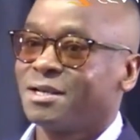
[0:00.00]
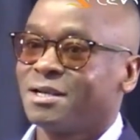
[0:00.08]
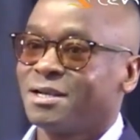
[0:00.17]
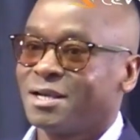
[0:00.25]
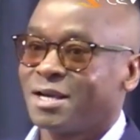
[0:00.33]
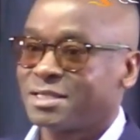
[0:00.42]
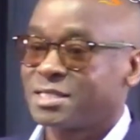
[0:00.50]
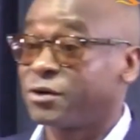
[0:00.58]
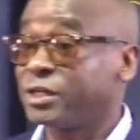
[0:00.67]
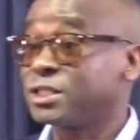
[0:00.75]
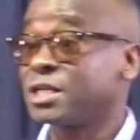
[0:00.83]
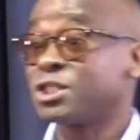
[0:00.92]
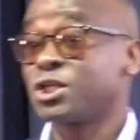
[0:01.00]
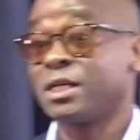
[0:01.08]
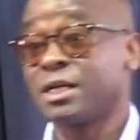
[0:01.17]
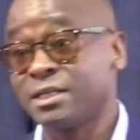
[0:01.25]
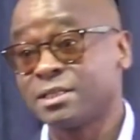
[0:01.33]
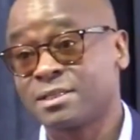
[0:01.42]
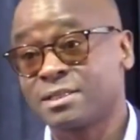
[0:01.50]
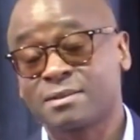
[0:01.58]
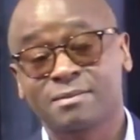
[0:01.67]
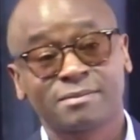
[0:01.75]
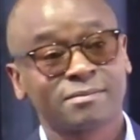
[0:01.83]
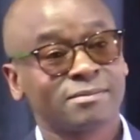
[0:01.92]
as a research analyst.
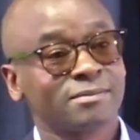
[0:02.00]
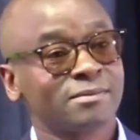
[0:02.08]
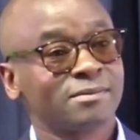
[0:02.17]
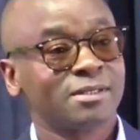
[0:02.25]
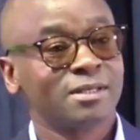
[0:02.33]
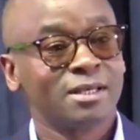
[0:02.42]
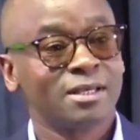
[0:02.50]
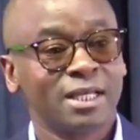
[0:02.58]
Left